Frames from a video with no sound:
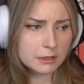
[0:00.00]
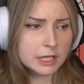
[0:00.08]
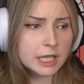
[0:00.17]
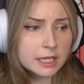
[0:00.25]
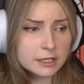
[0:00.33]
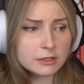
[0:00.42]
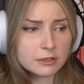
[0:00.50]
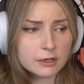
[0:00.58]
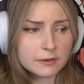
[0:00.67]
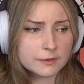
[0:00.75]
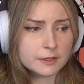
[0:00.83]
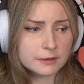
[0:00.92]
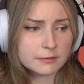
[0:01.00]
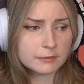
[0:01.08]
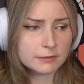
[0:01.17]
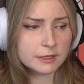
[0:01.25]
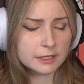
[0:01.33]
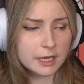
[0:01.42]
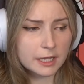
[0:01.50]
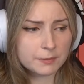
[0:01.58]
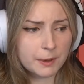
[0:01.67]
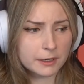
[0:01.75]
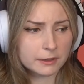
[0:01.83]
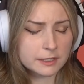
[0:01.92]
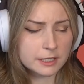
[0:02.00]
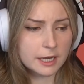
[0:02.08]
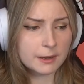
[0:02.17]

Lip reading: He deserves the death penalty.